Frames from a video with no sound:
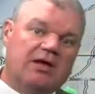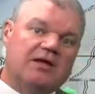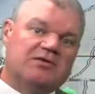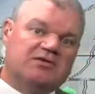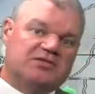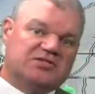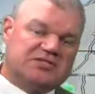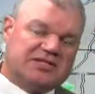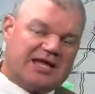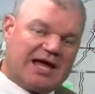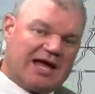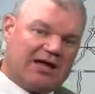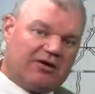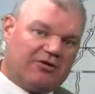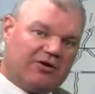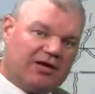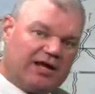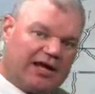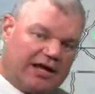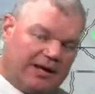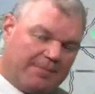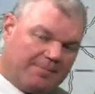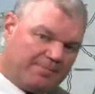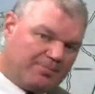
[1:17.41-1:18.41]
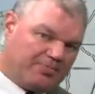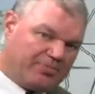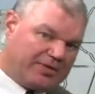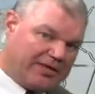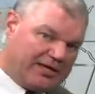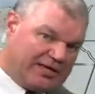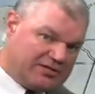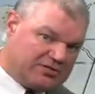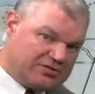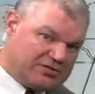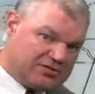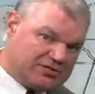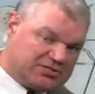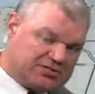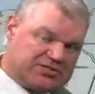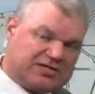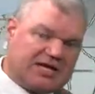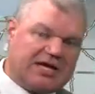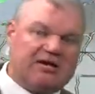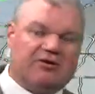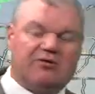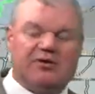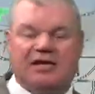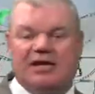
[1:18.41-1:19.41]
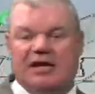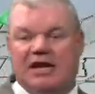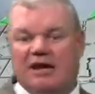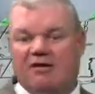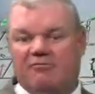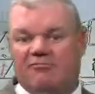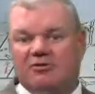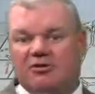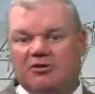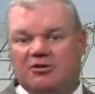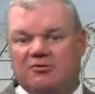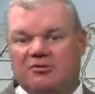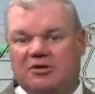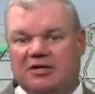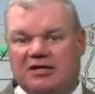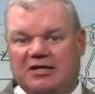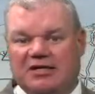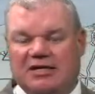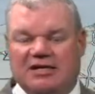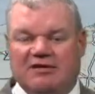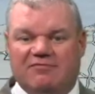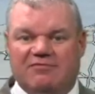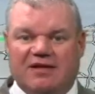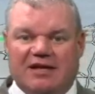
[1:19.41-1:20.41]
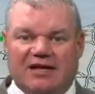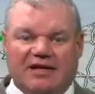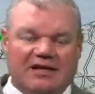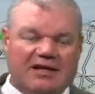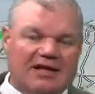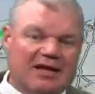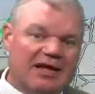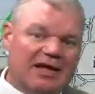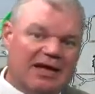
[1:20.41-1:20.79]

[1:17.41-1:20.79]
Saturday into Saturday afternoon and evening,